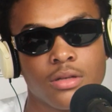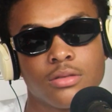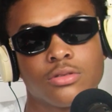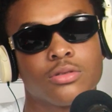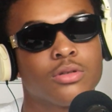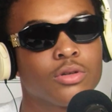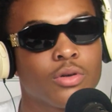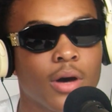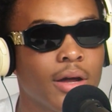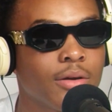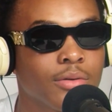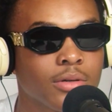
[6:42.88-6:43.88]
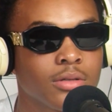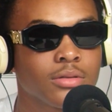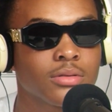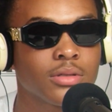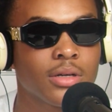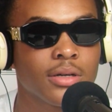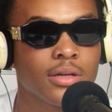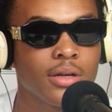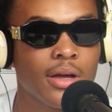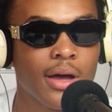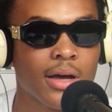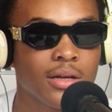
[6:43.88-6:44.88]
so on Quality World,
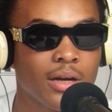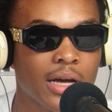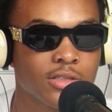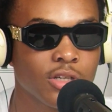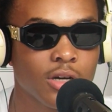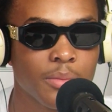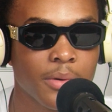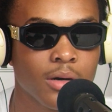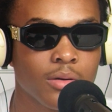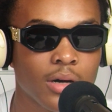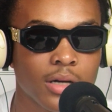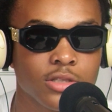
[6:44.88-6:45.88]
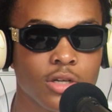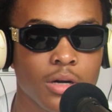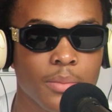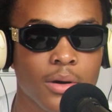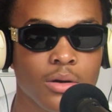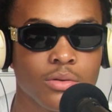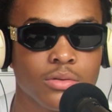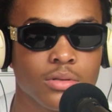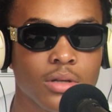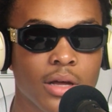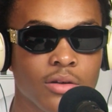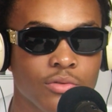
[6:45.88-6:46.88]
I, I talk about I talk about
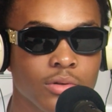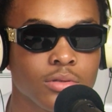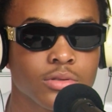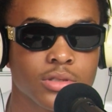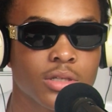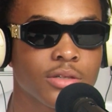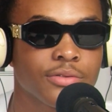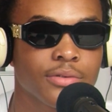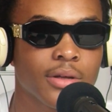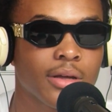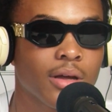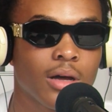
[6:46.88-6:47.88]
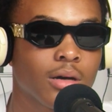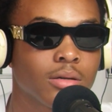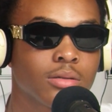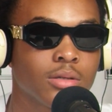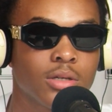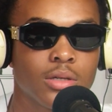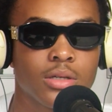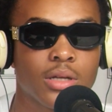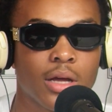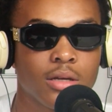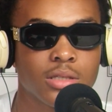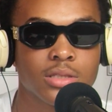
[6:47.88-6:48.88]
like real stuff. Like I don't
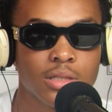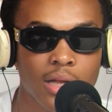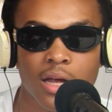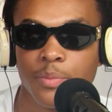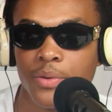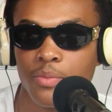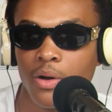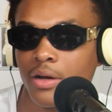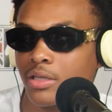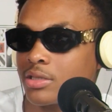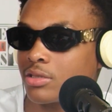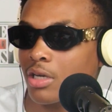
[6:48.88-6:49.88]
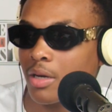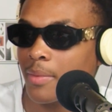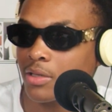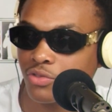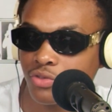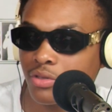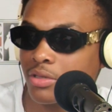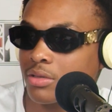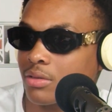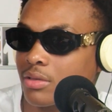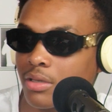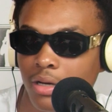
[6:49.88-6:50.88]
like there's a lot of people out here just talking about
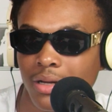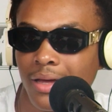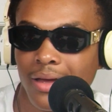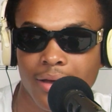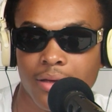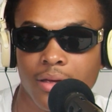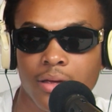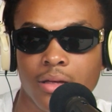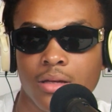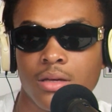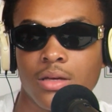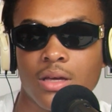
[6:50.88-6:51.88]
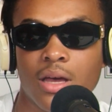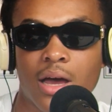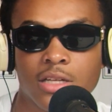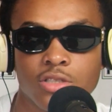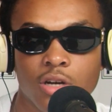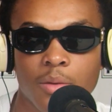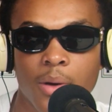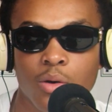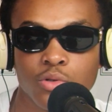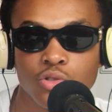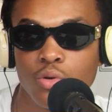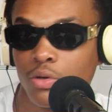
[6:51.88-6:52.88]
drill and all that. I can't I talk about
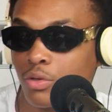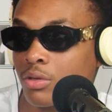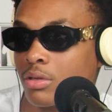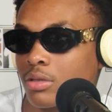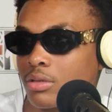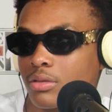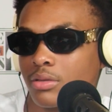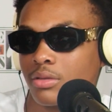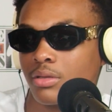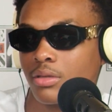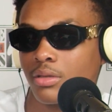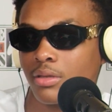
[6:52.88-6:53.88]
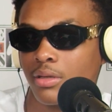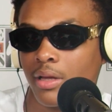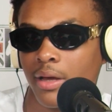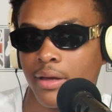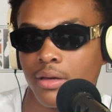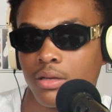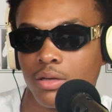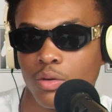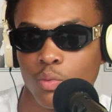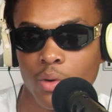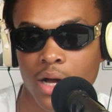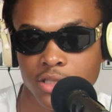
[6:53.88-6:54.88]
what's going on Right. Like
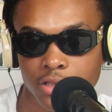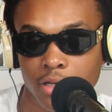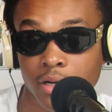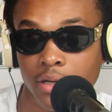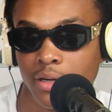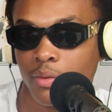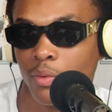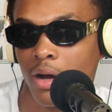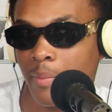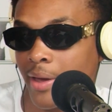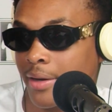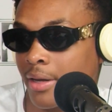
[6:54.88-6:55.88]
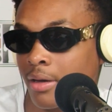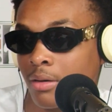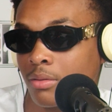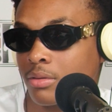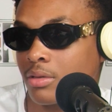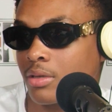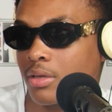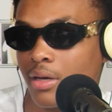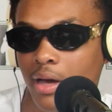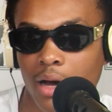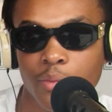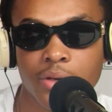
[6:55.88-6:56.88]
where I started and where I'm at now,
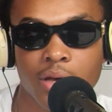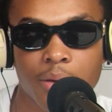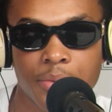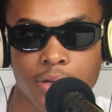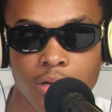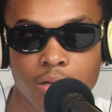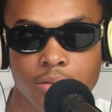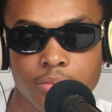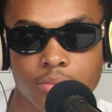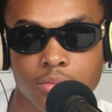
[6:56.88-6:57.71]
how we coming up,